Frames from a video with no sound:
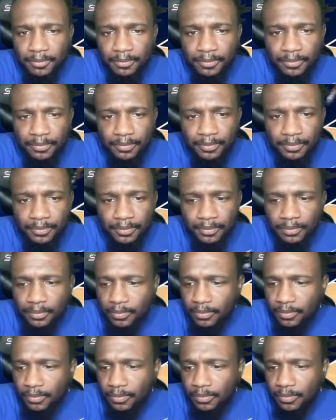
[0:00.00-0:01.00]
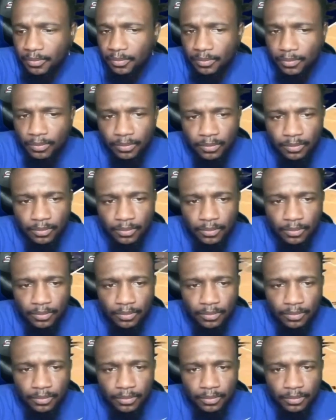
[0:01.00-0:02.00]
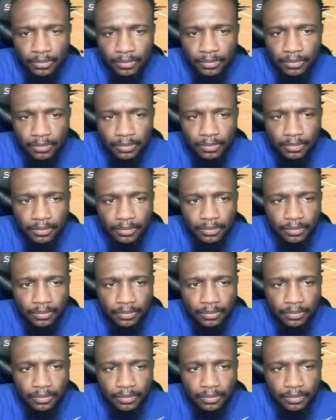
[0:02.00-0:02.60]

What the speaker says: Nobody speaks.